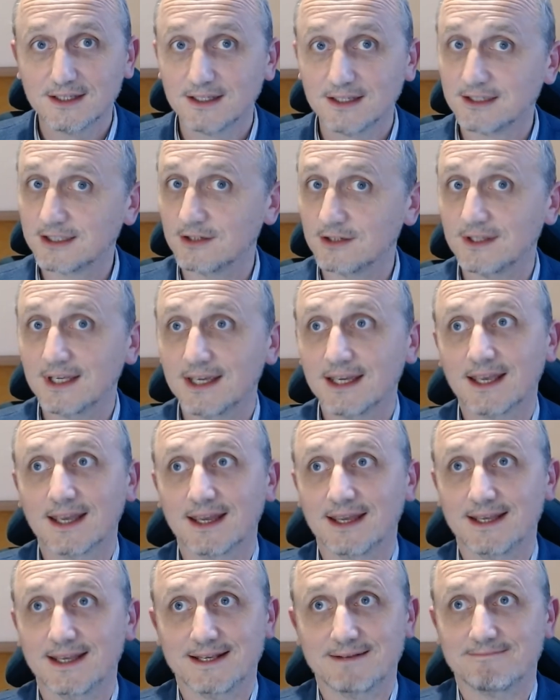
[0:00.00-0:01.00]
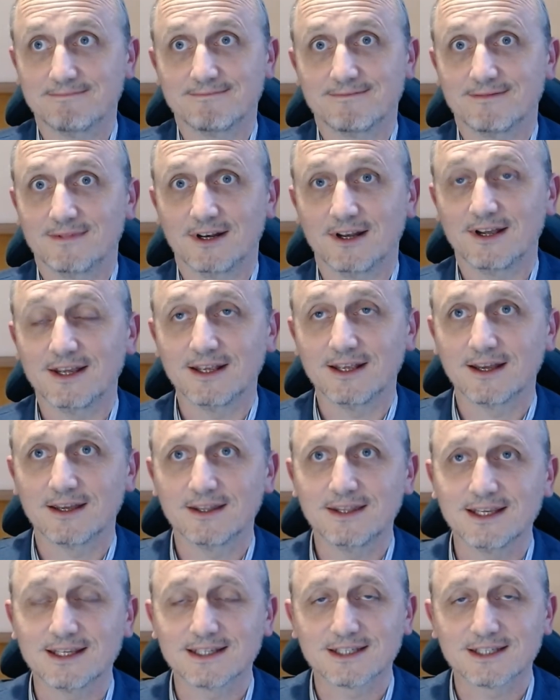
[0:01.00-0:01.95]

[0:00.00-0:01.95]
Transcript: So they're getting, like, I think